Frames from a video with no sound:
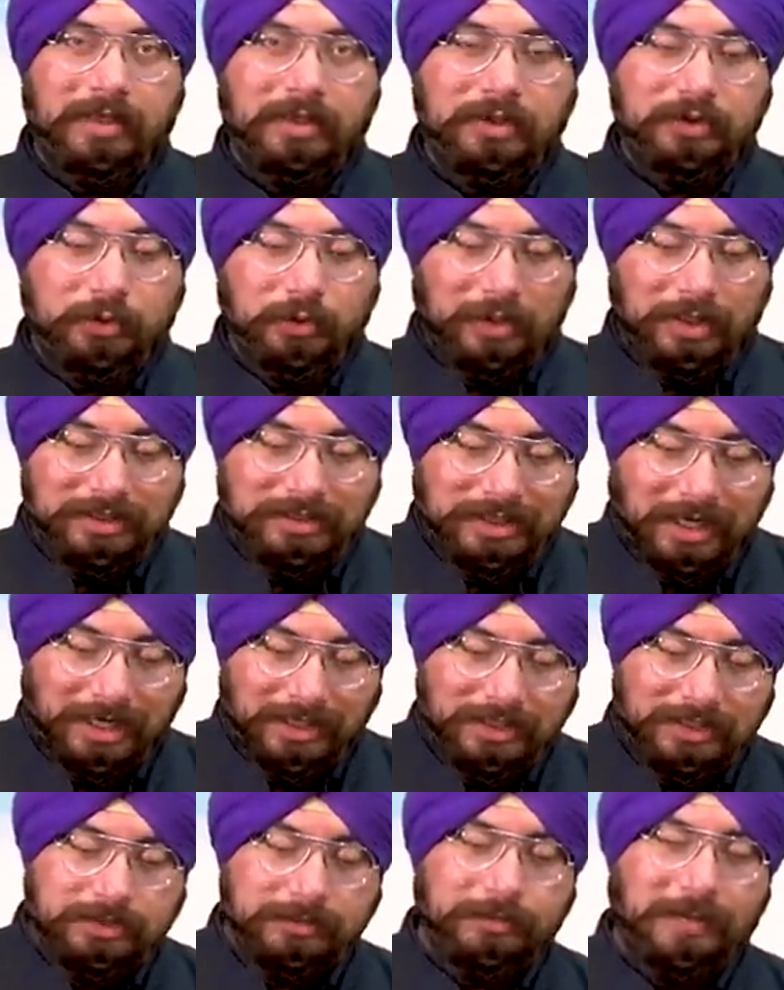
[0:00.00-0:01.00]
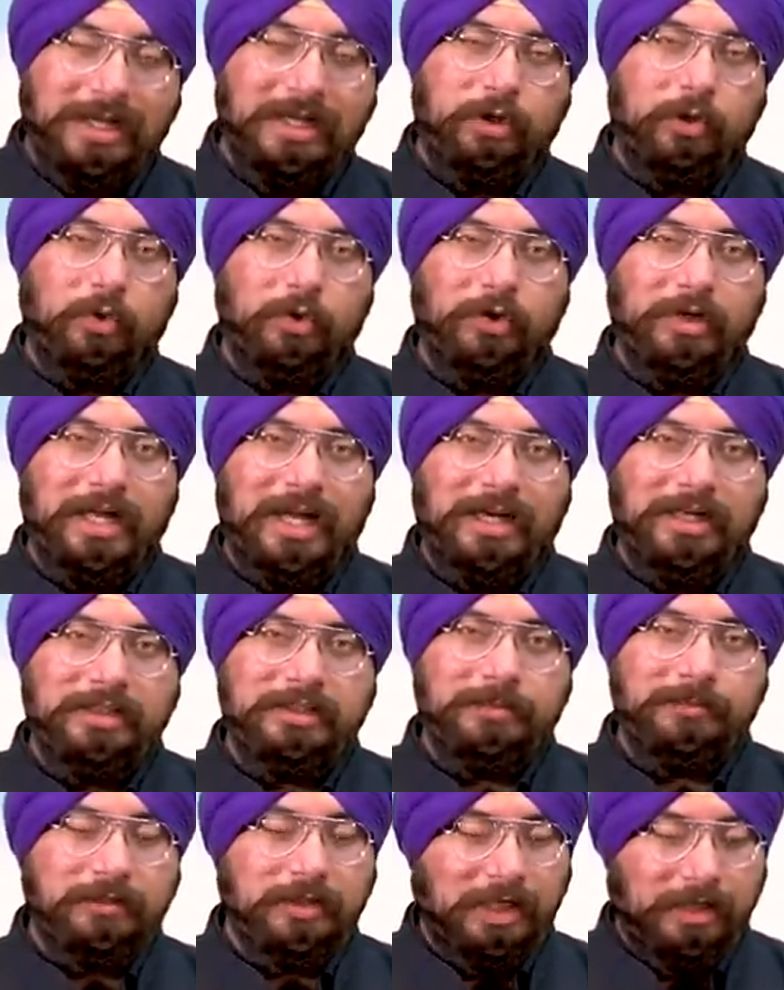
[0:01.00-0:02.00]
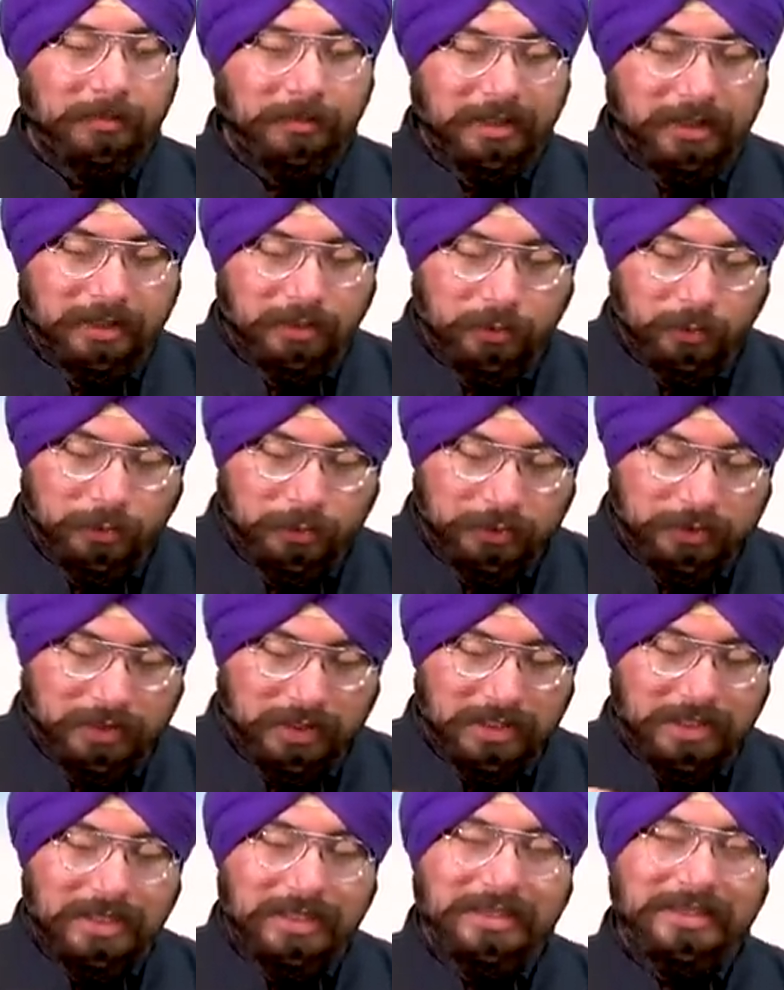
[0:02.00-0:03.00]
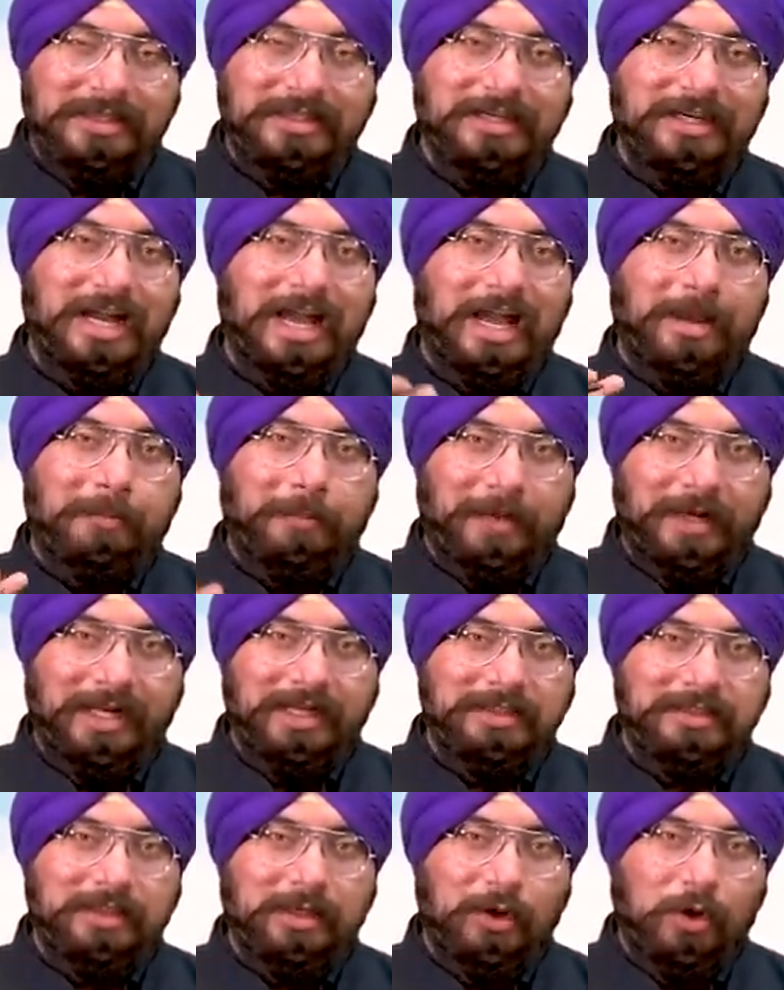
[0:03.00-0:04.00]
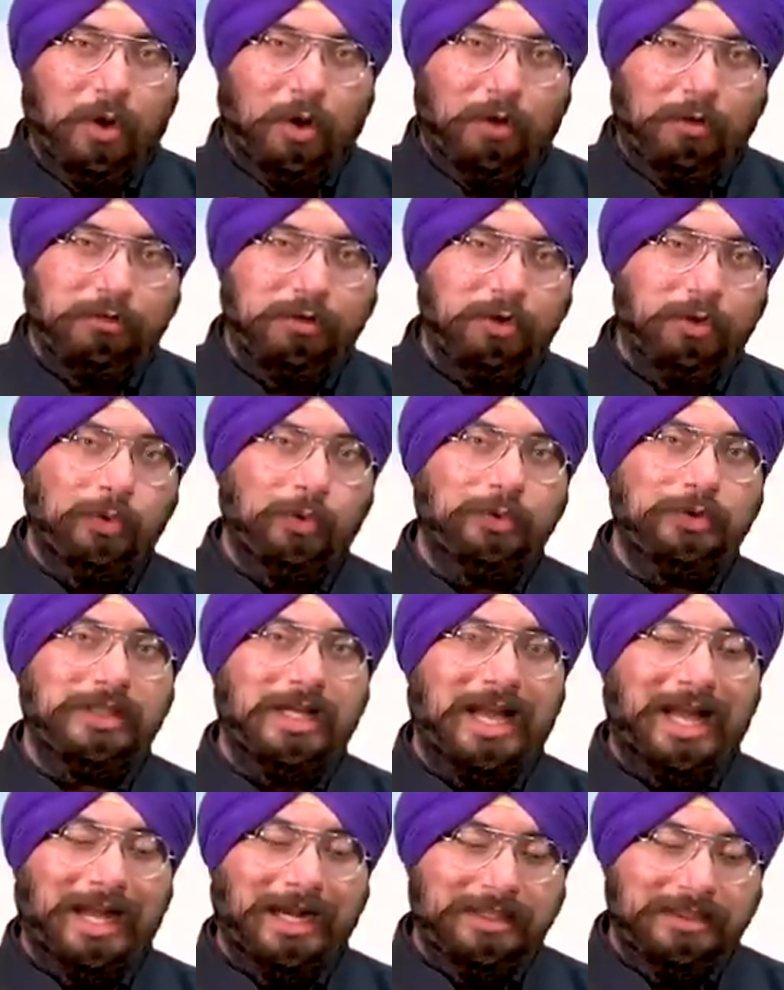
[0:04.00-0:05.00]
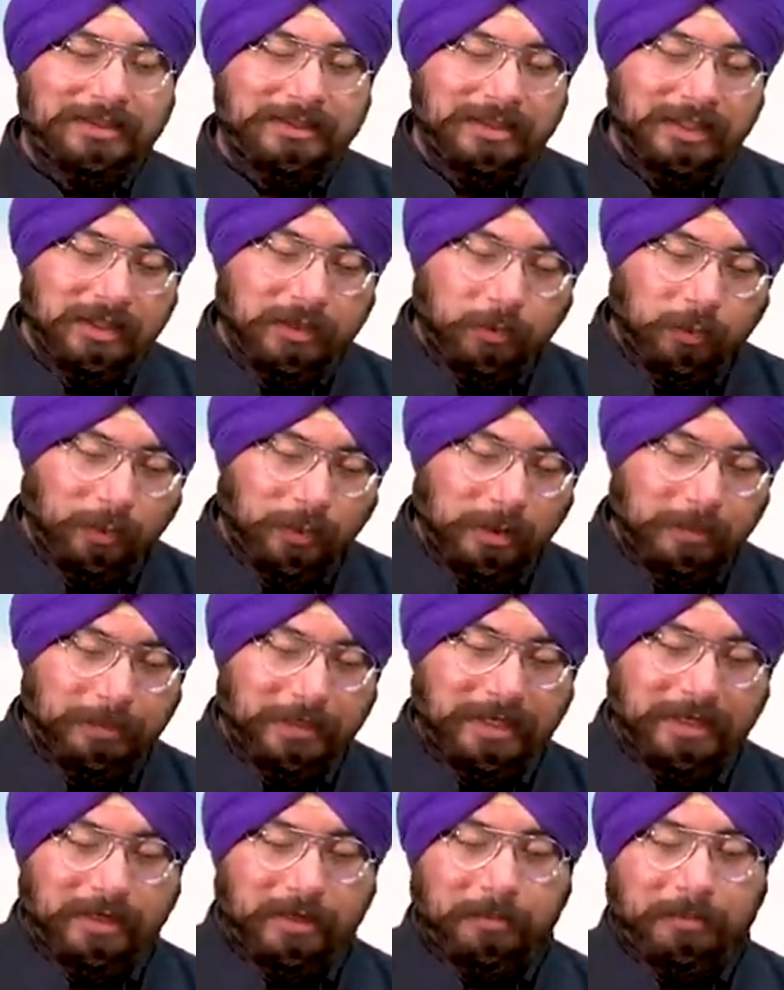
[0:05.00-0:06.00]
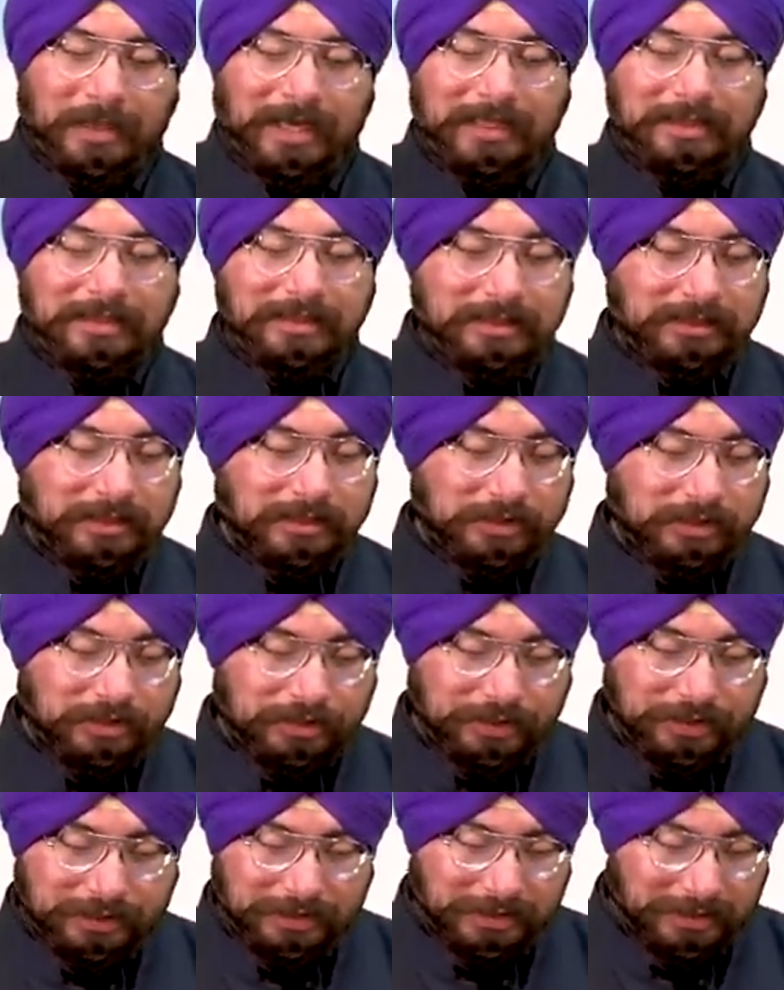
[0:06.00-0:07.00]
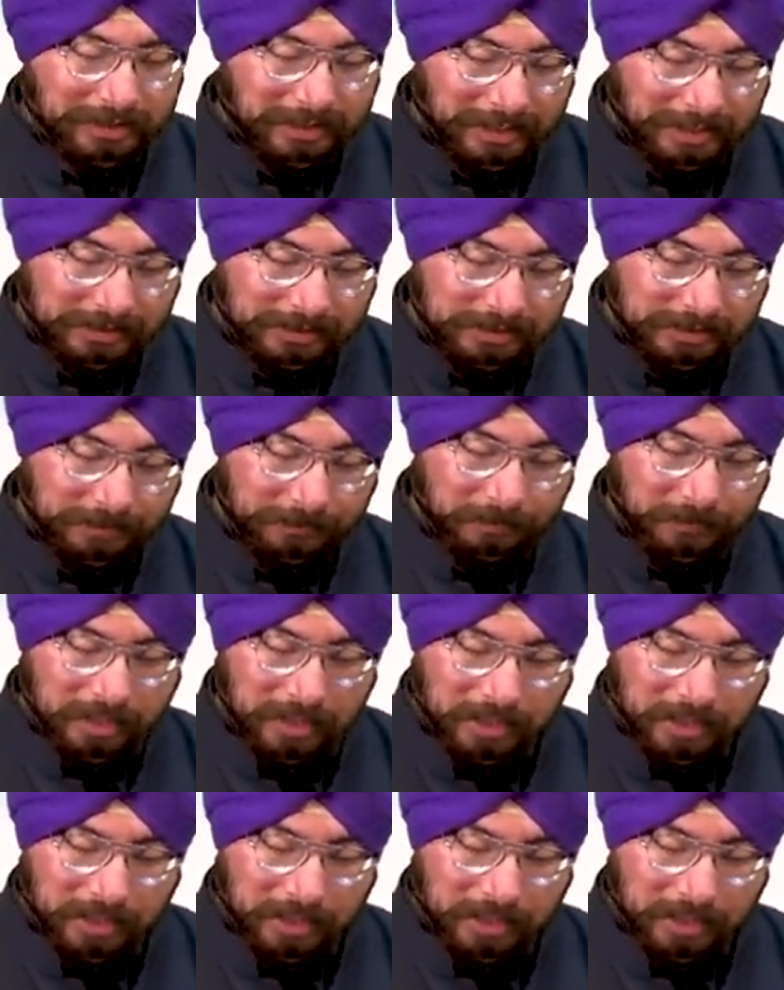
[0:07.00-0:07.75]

So hazardous microorganisms are being used. The appraisal of those acts will be done by this GEAC.